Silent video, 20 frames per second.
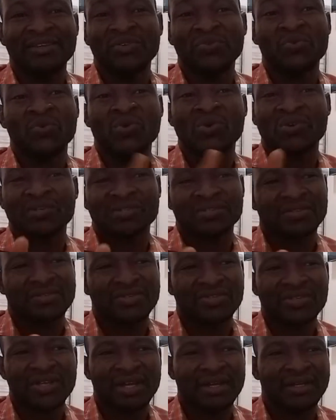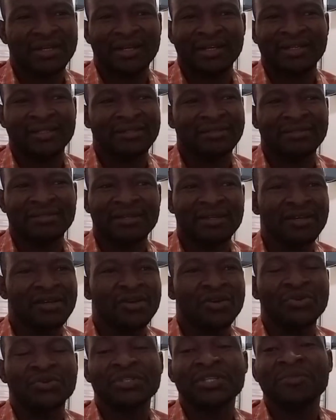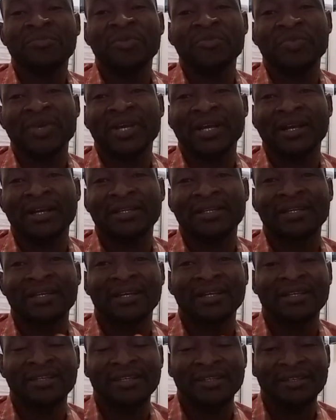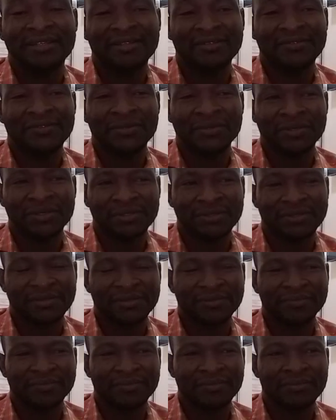worse and can only be mechanically focused.